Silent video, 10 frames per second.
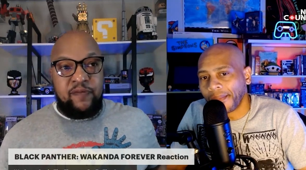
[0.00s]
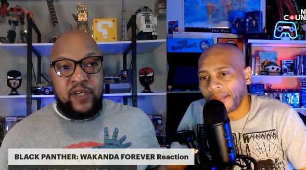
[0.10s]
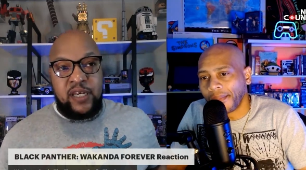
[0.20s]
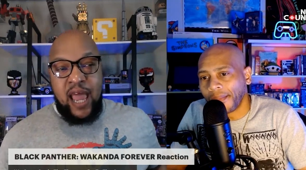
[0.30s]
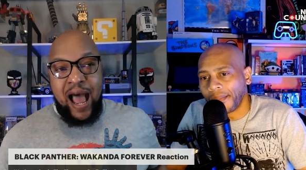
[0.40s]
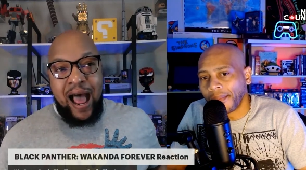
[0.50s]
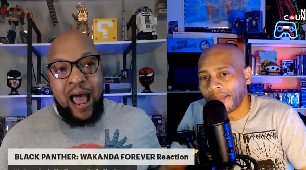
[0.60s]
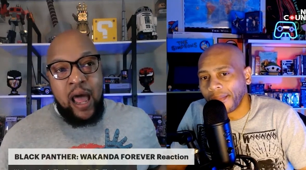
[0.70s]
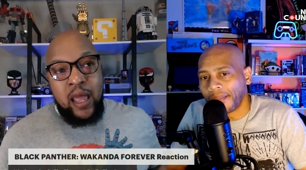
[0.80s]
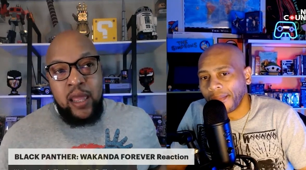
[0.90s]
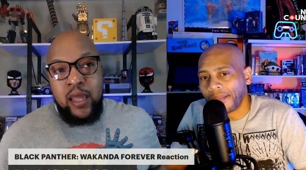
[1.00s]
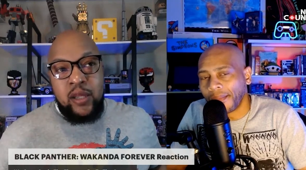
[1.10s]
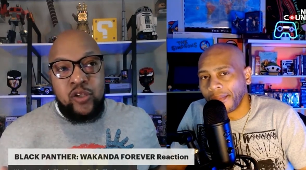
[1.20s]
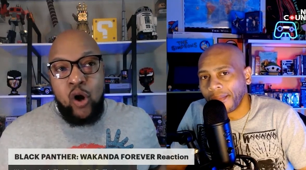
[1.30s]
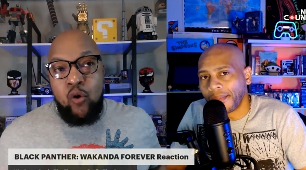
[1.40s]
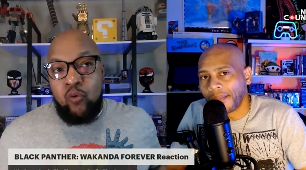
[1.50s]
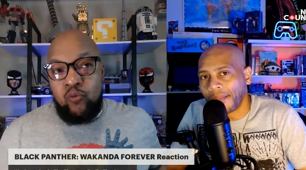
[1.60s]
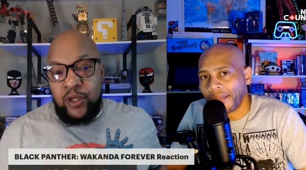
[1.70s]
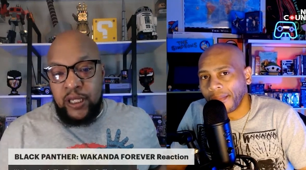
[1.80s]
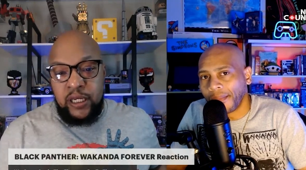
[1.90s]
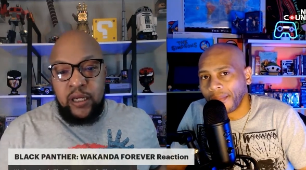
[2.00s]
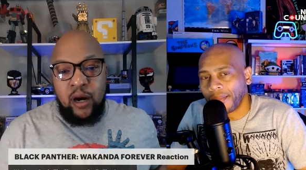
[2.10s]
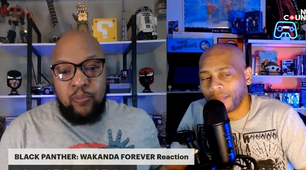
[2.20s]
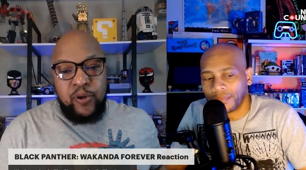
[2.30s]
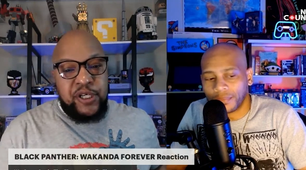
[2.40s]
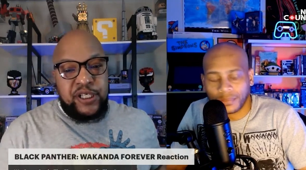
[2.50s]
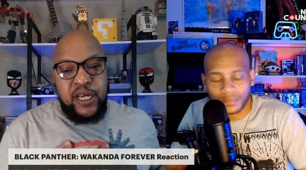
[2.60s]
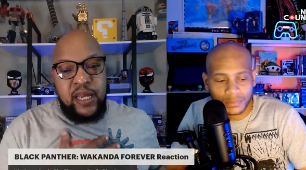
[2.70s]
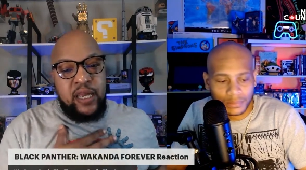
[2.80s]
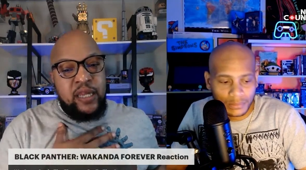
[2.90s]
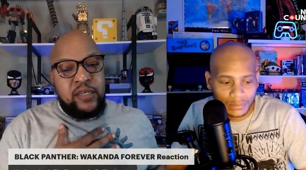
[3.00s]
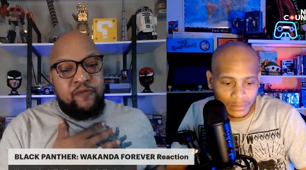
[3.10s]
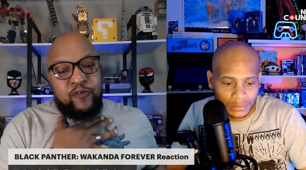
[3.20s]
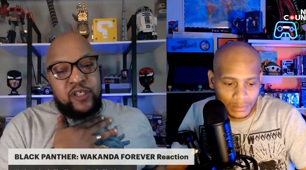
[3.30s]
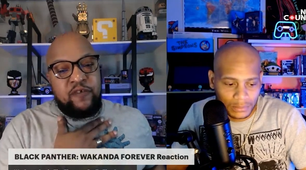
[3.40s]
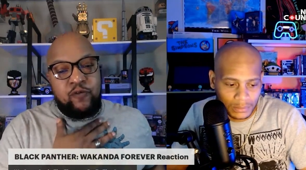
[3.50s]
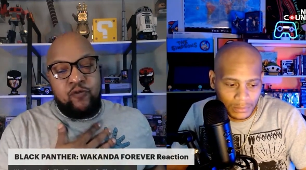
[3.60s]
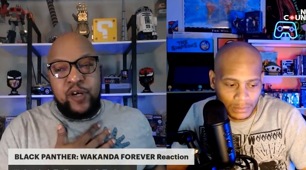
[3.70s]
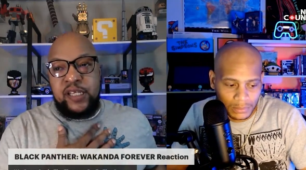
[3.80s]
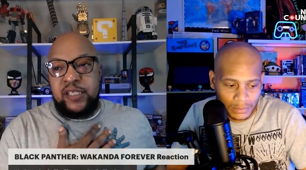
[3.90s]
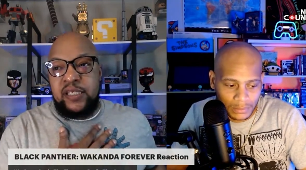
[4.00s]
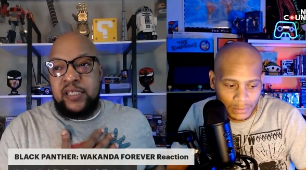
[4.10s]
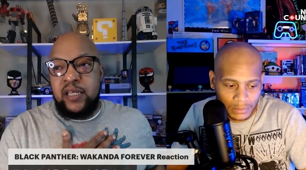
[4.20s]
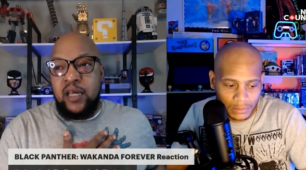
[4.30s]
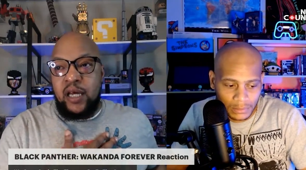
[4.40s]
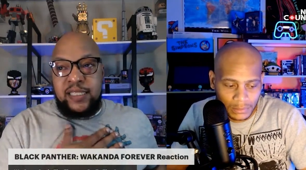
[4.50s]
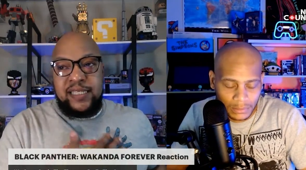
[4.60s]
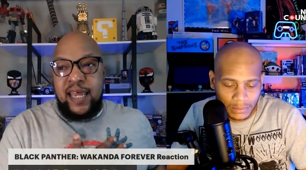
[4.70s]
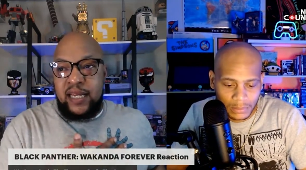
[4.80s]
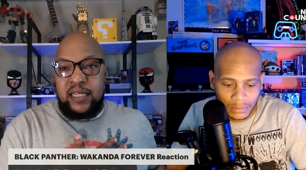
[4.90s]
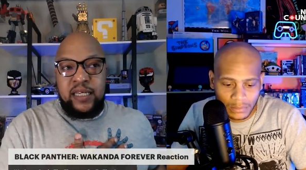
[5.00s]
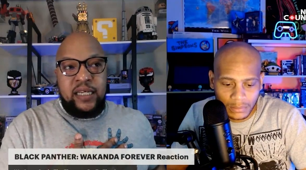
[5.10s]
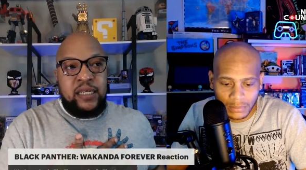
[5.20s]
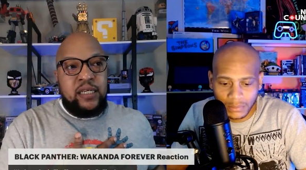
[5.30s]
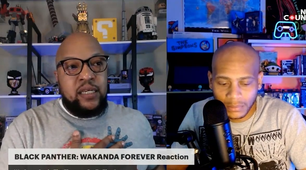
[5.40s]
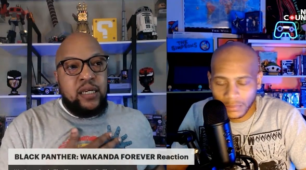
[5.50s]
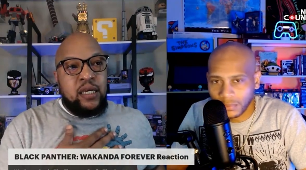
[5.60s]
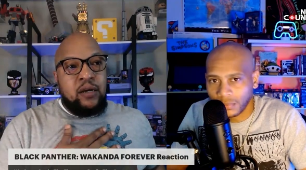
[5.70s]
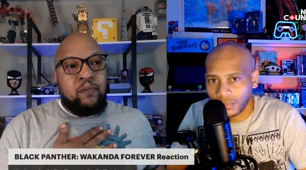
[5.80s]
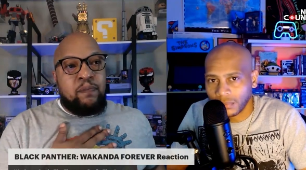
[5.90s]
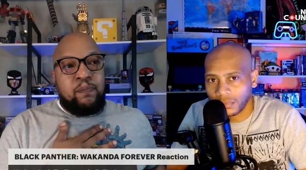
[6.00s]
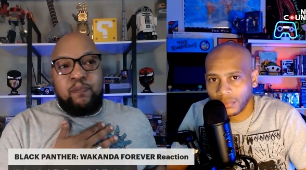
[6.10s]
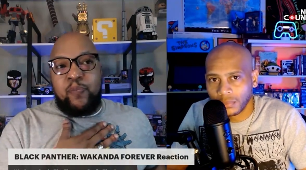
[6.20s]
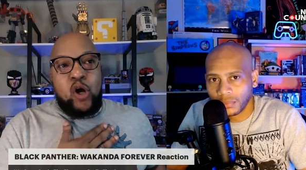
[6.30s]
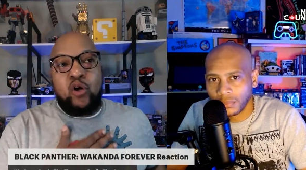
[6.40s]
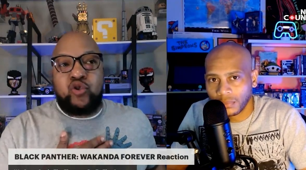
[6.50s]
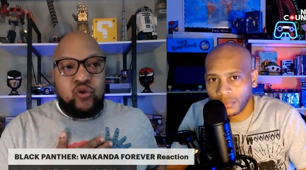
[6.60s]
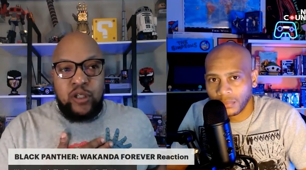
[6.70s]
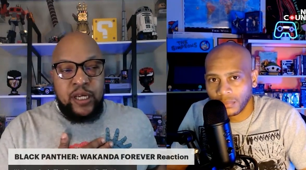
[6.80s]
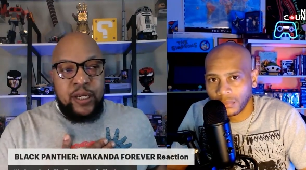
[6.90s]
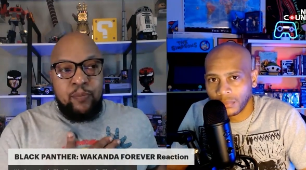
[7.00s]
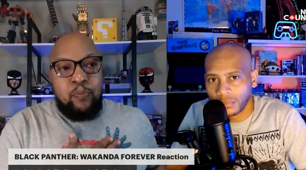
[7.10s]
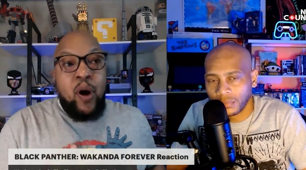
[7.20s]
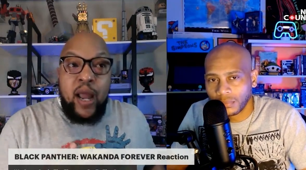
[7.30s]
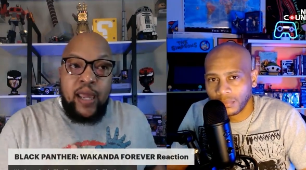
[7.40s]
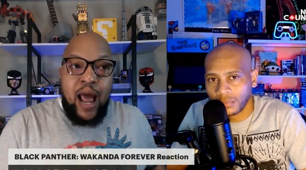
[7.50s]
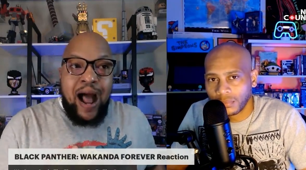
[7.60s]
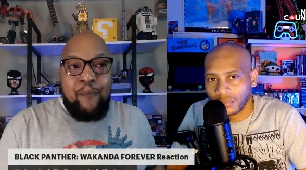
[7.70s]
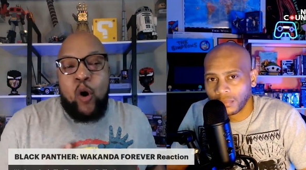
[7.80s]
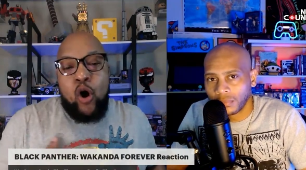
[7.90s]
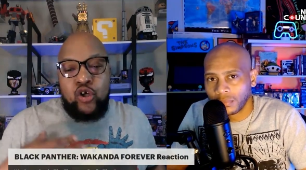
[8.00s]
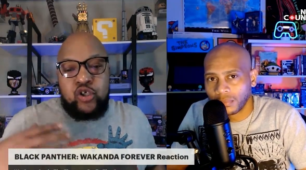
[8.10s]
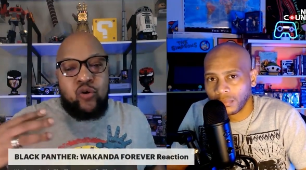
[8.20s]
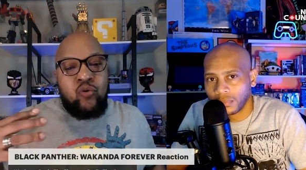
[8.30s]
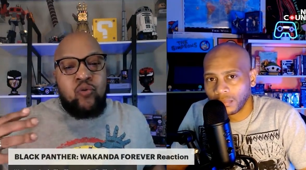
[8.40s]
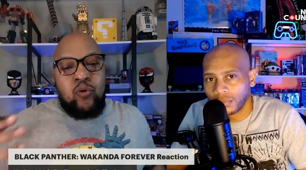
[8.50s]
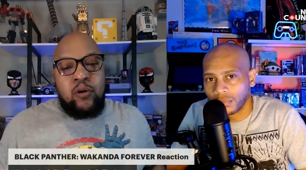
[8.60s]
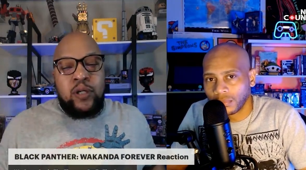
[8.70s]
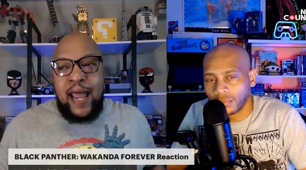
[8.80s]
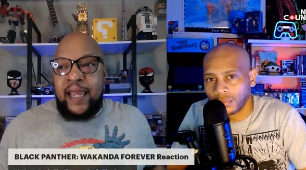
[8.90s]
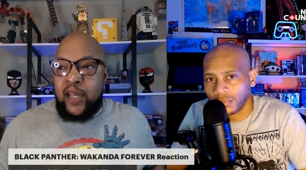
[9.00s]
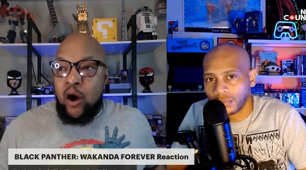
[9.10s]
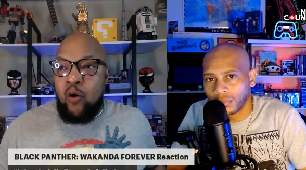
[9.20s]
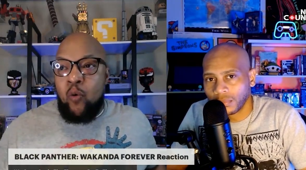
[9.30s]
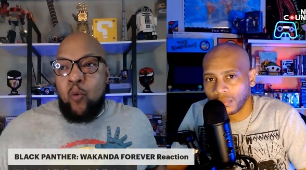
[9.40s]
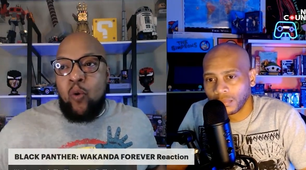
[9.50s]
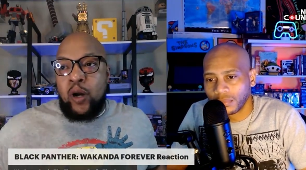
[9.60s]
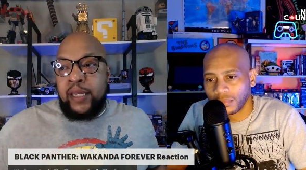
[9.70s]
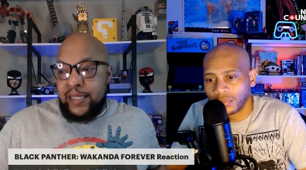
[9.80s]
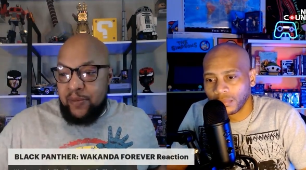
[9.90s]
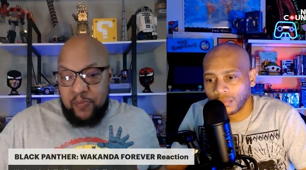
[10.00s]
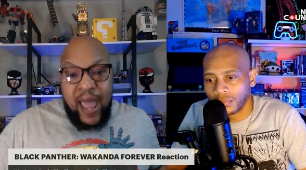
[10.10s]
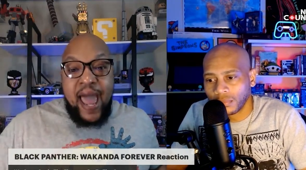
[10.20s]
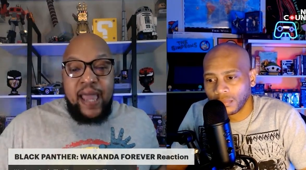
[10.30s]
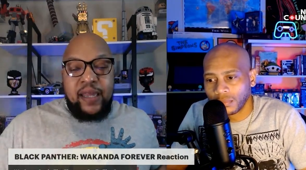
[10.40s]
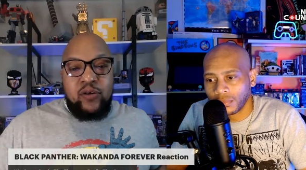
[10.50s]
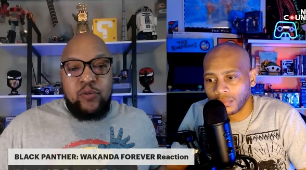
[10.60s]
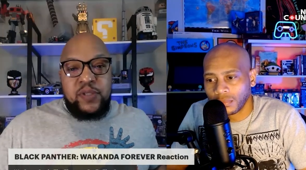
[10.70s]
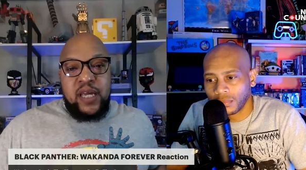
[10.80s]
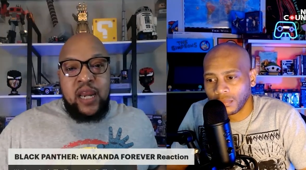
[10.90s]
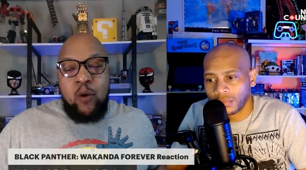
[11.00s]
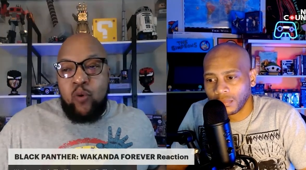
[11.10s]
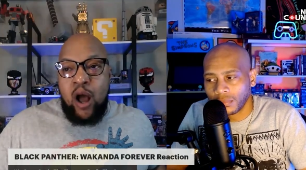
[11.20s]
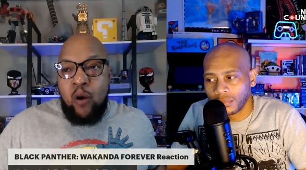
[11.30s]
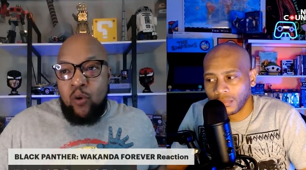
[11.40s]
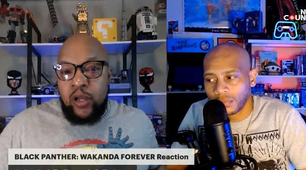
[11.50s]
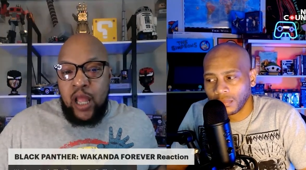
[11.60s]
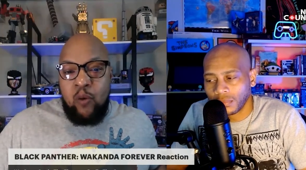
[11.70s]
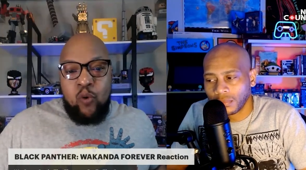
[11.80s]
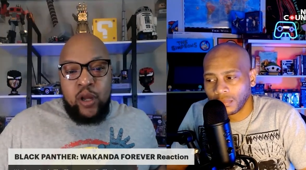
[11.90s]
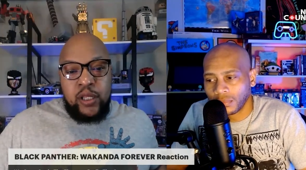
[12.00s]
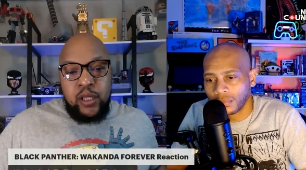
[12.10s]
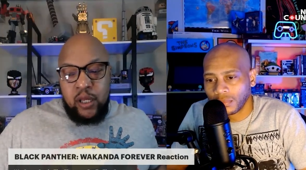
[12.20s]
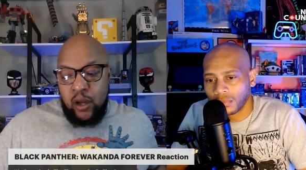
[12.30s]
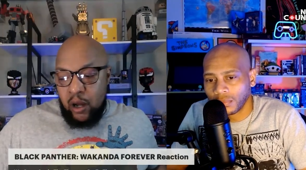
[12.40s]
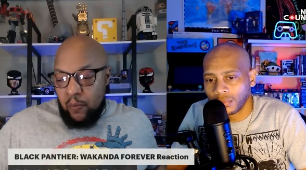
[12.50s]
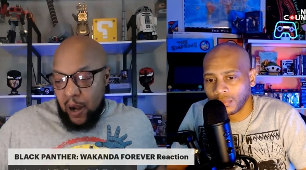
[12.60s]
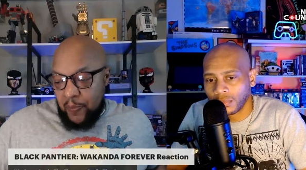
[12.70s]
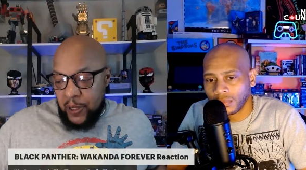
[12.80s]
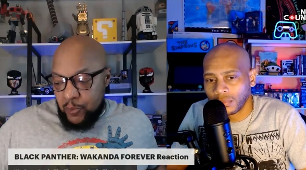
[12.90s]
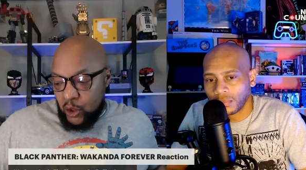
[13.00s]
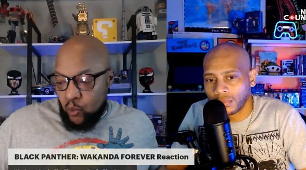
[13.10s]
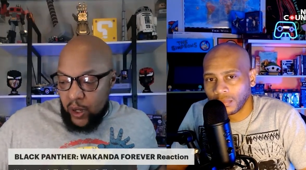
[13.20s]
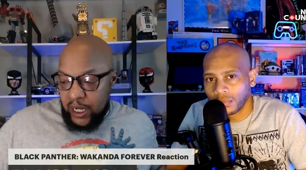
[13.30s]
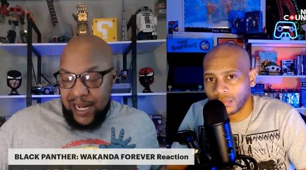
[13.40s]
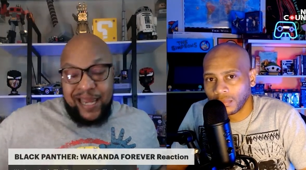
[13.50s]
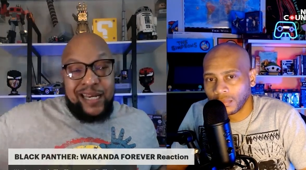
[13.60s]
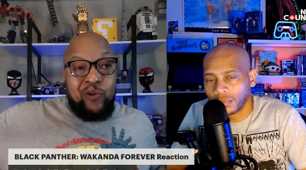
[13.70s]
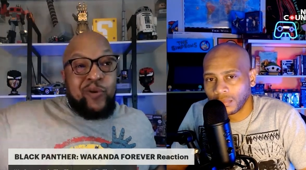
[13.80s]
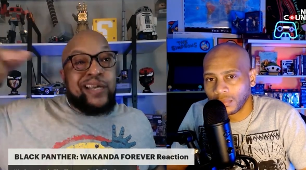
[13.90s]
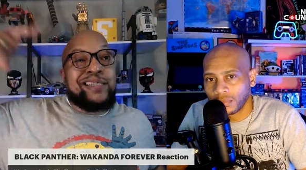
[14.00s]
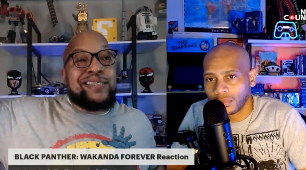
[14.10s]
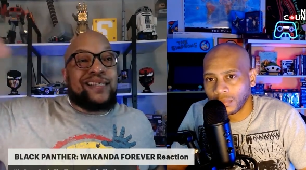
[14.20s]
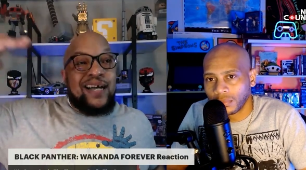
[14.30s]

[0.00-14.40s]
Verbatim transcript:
Speaker 1: TV that I don't really appreciate for different reasons, aesthetically, culturally, but I'm also like, yo, get the bag. You know what I'm saying? I want, I want, I want my people to win, and then we could